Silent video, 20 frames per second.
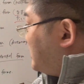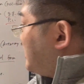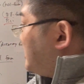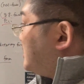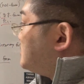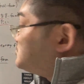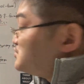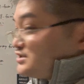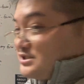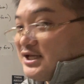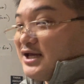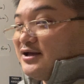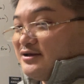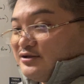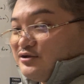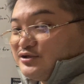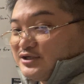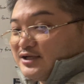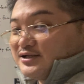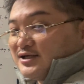would say
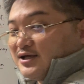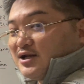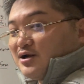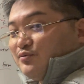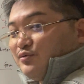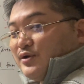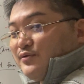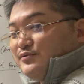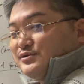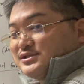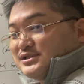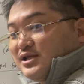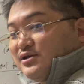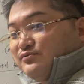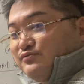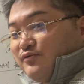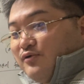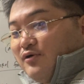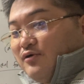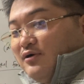you can get away with
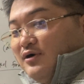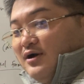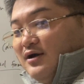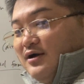N4